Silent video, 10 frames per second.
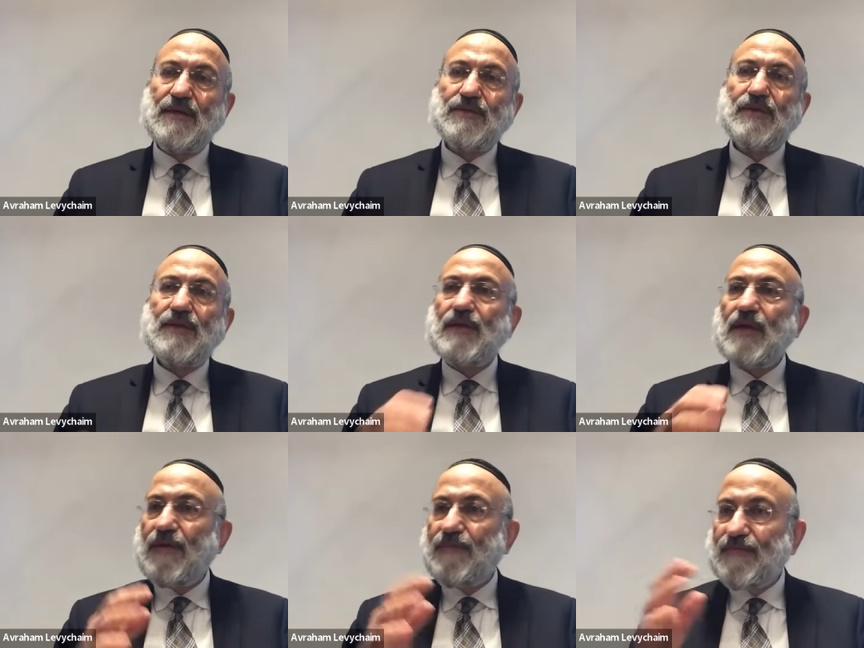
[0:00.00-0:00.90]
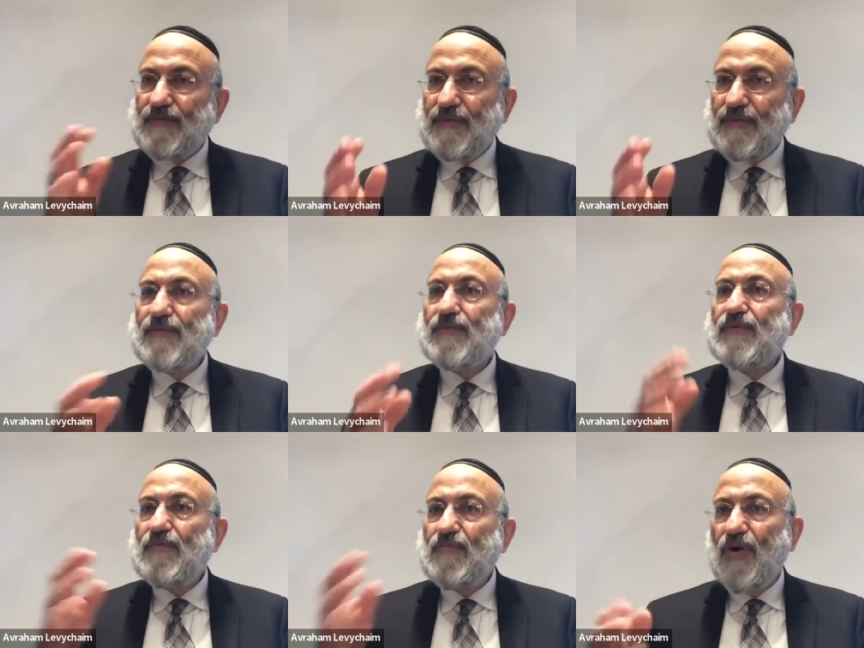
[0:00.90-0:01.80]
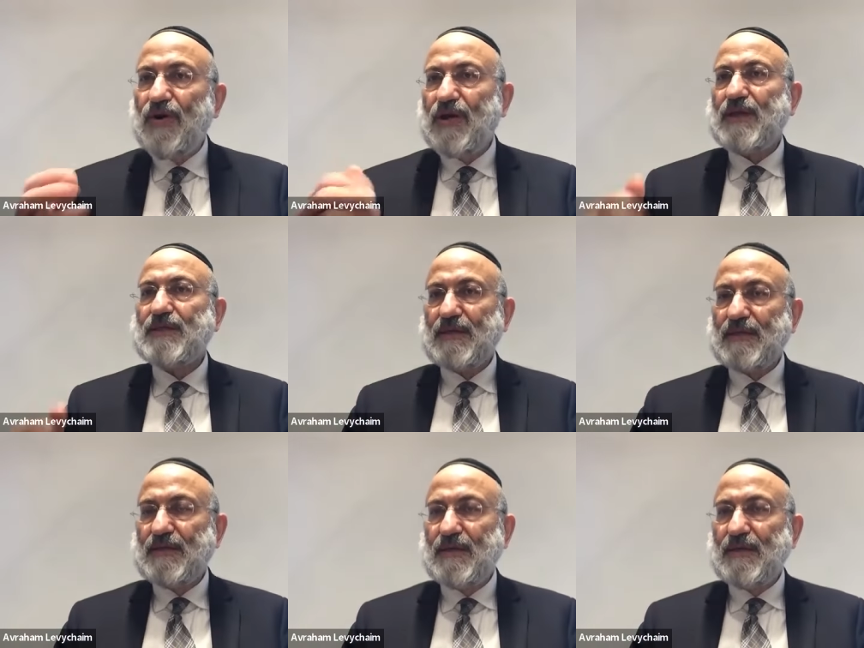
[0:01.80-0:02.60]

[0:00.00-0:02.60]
not enough to do more chesed,